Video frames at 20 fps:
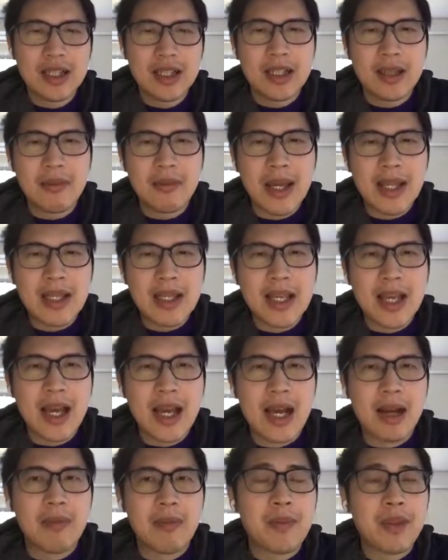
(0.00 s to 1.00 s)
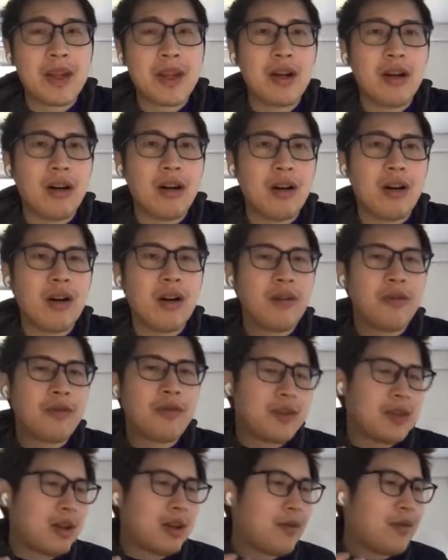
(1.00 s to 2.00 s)
The main gap
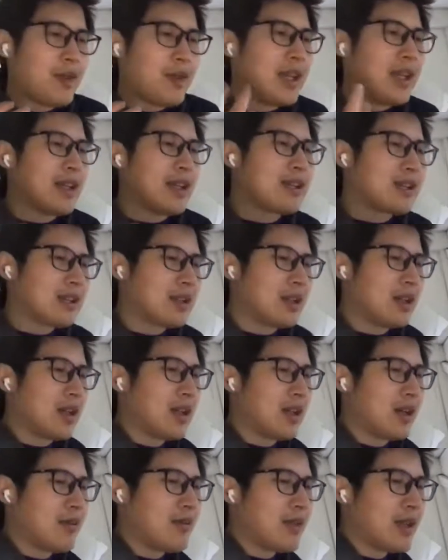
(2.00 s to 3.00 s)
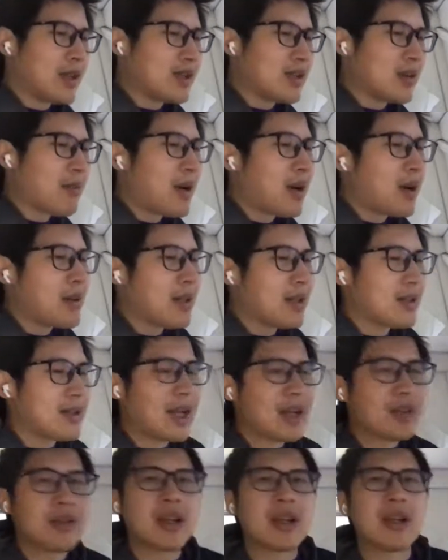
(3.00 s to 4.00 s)
of this deployment
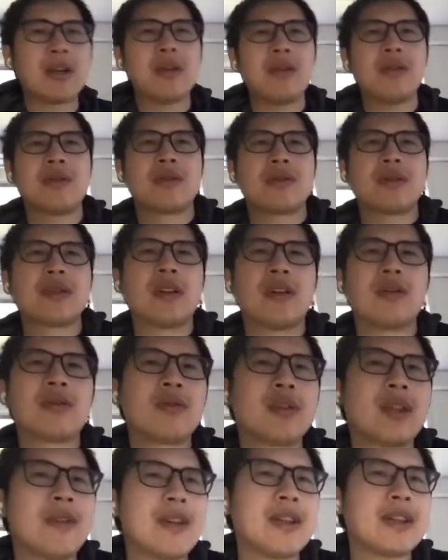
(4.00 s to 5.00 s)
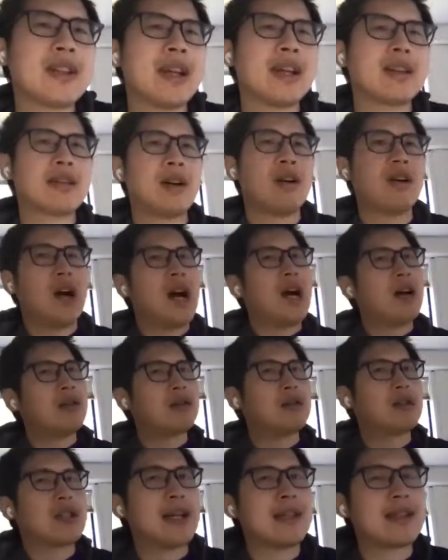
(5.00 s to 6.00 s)
is actually huge. So to give you a sense of
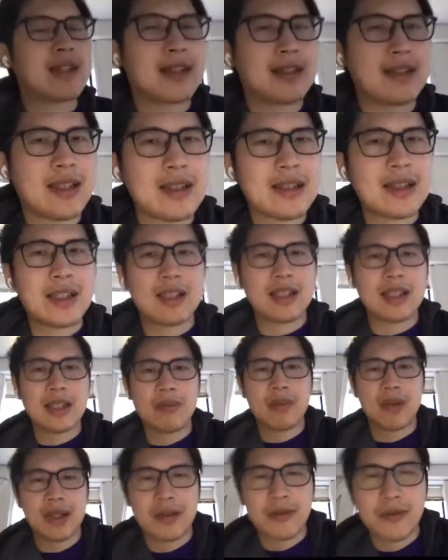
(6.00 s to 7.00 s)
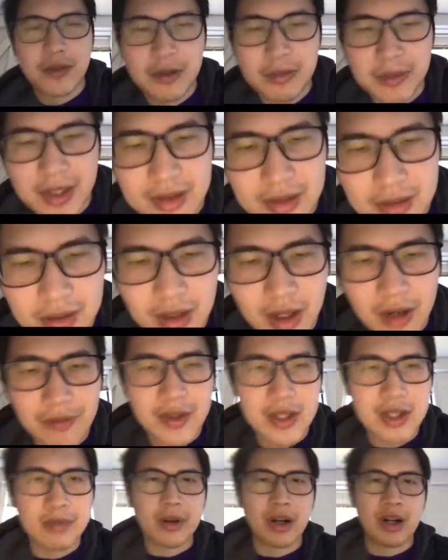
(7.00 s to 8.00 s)
how does existing deep learning frameworks
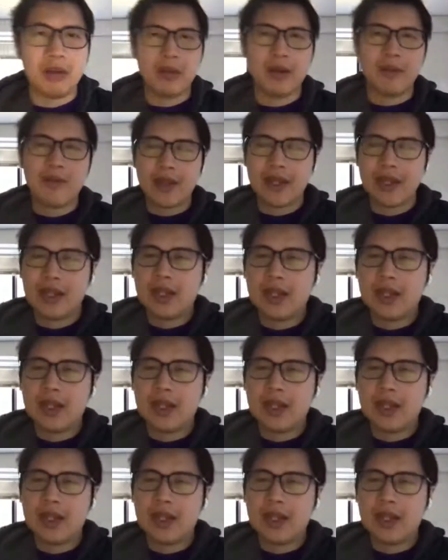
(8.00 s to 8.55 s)
solve this problem,